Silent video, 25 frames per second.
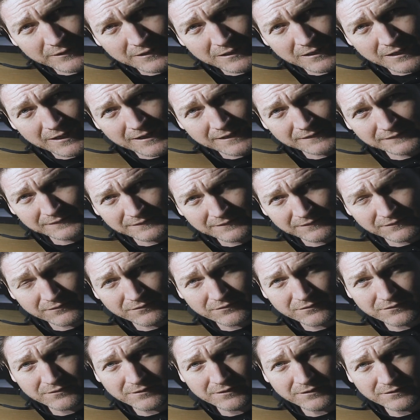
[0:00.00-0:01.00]
to light
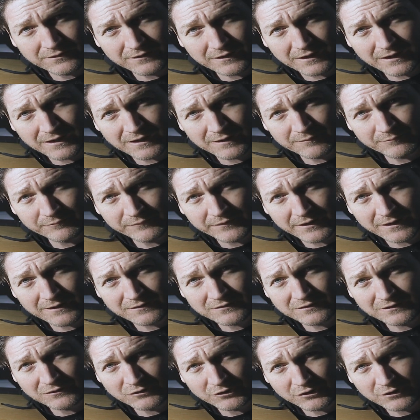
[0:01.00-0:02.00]
this
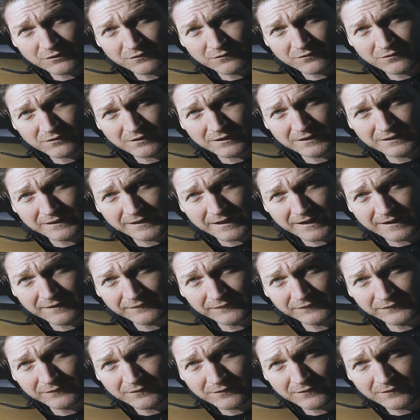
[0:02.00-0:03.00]
nicely, and you can see
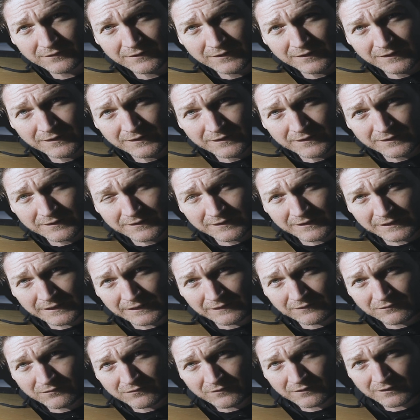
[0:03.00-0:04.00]
now that
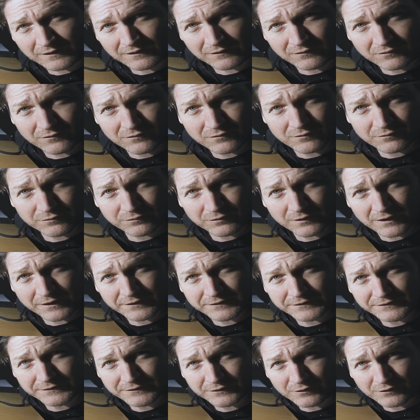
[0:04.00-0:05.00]
it's flooded